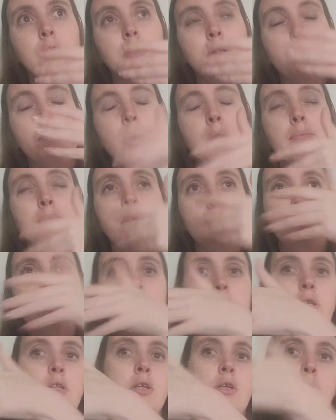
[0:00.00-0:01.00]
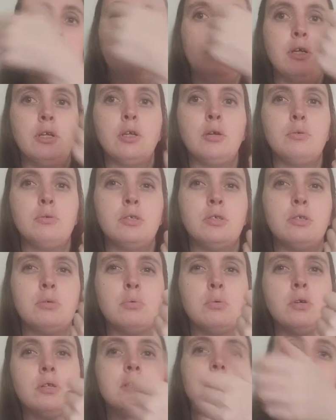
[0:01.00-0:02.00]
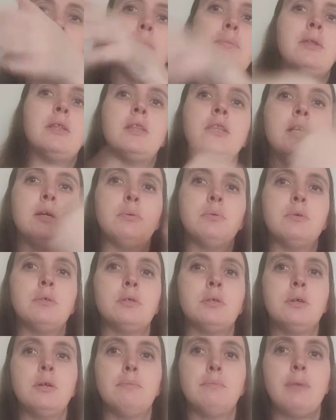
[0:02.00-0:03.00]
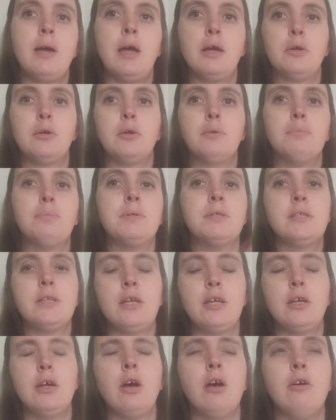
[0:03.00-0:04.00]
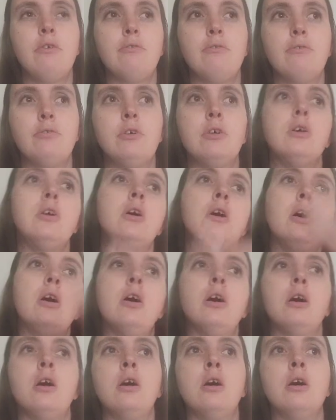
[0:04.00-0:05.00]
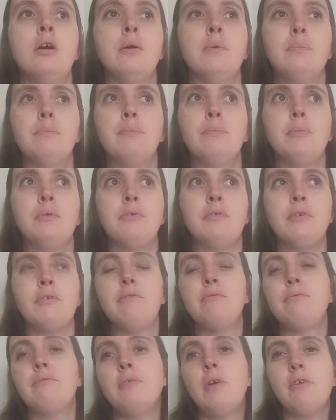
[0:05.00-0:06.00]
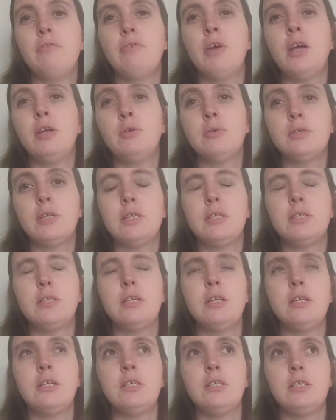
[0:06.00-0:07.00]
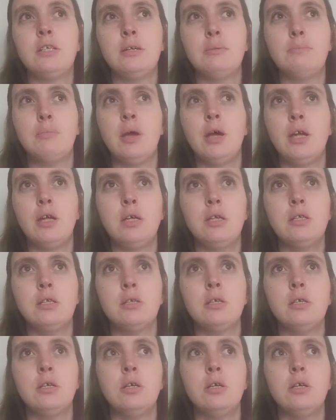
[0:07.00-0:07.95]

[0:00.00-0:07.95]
the bombing was coming closer towards them, then they would pack up and take off with a final destination in mind.